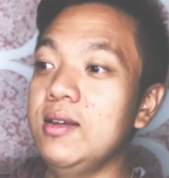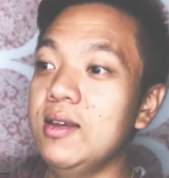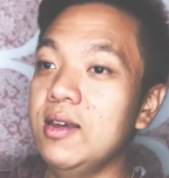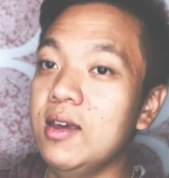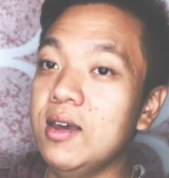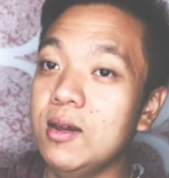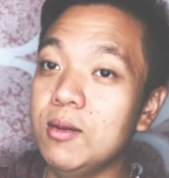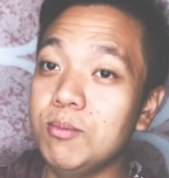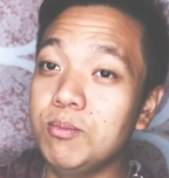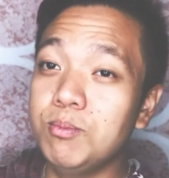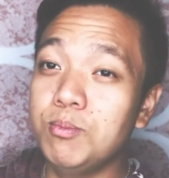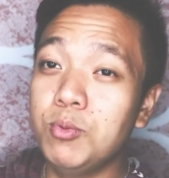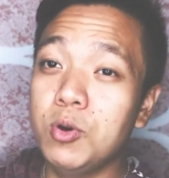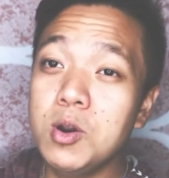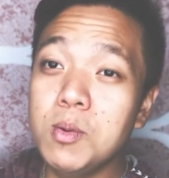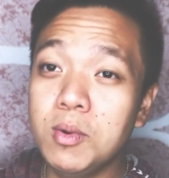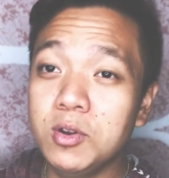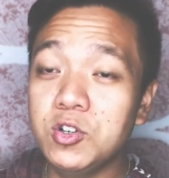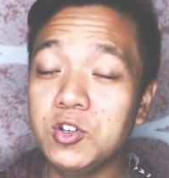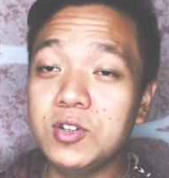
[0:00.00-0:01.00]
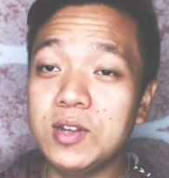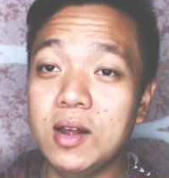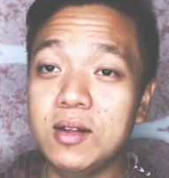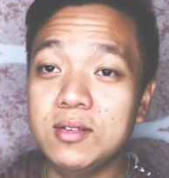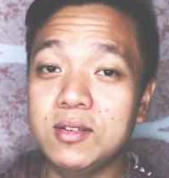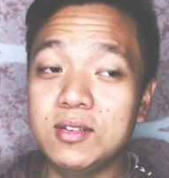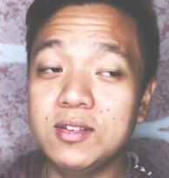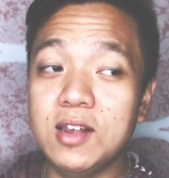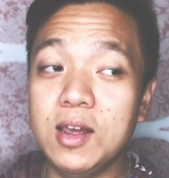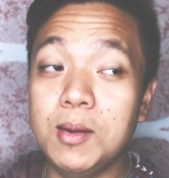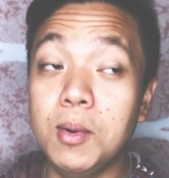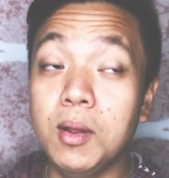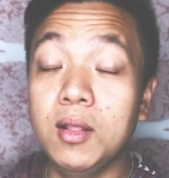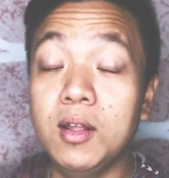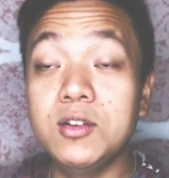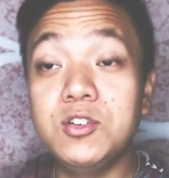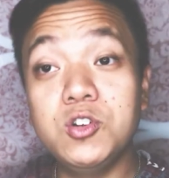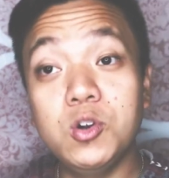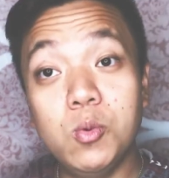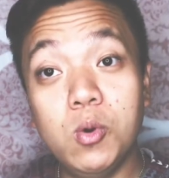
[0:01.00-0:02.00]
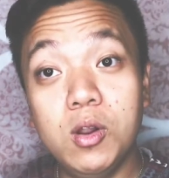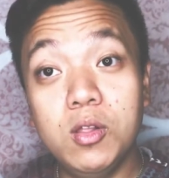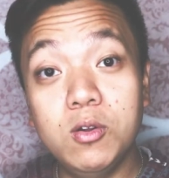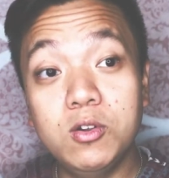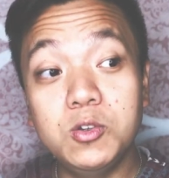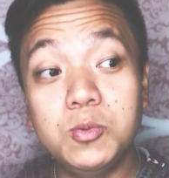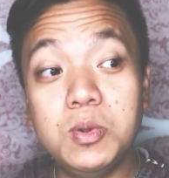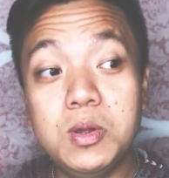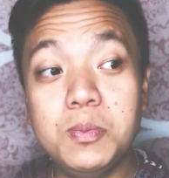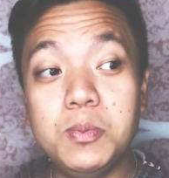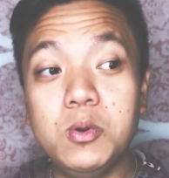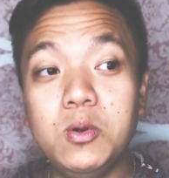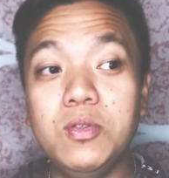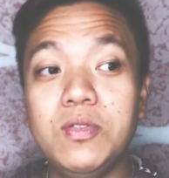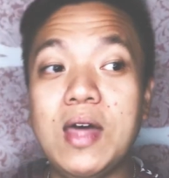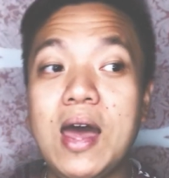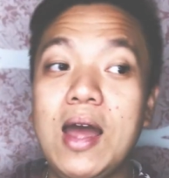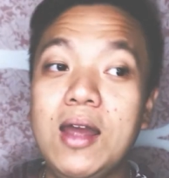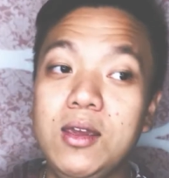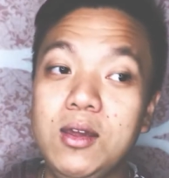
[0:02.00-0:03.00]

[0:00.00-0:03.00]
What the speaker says: it pretty much sounds the same, unless you're one of those people that,